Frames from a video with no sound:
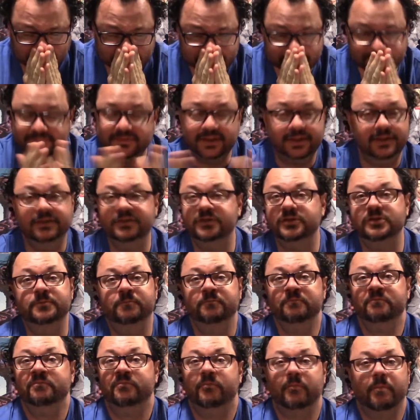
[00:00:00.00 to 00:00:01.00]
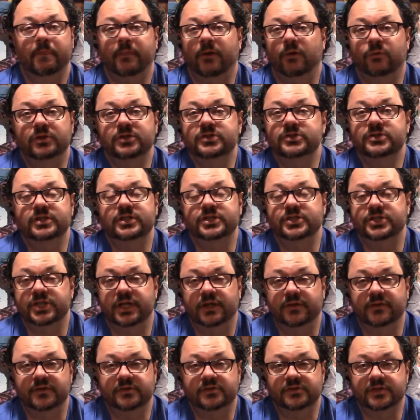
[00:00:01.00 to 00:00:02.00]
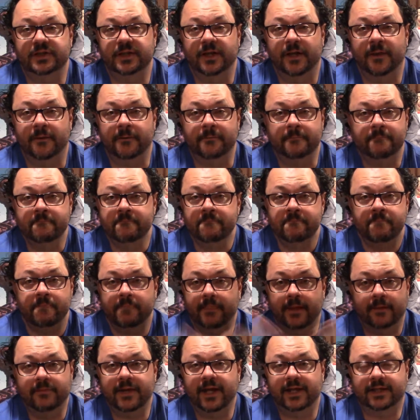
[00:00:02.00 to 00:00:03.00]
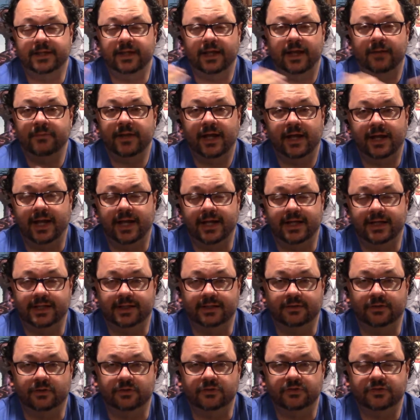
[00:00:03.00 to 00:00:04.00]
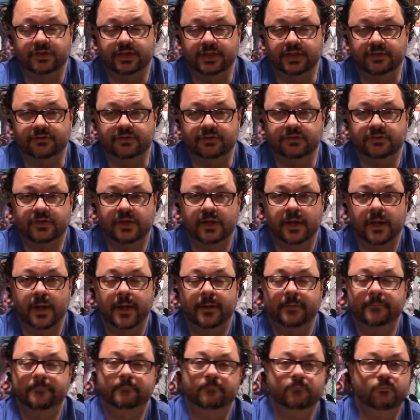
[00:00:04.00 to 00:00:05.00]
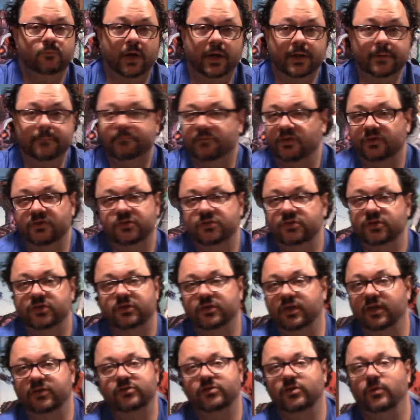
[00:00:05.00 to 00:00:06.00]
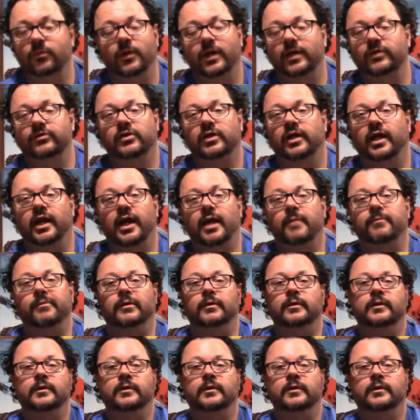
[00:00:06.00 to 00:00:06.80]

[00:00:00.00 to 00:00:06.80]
this is, we're just going to share this together. I'm not, I'm not editing those sneezes right? This is just, that's the way it's going to happen.